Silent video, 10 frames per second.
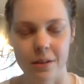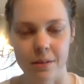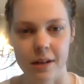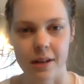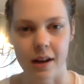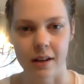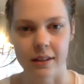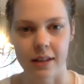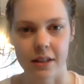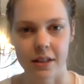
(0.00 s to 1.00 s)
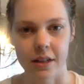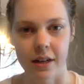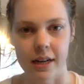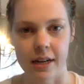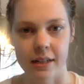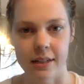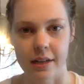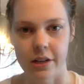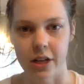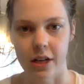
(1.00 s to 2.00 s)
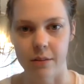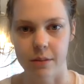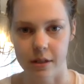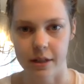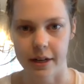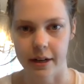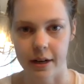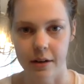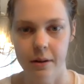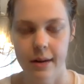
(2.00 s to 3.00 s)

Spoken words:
Community Health Centre in St. Jacobs, Ontario.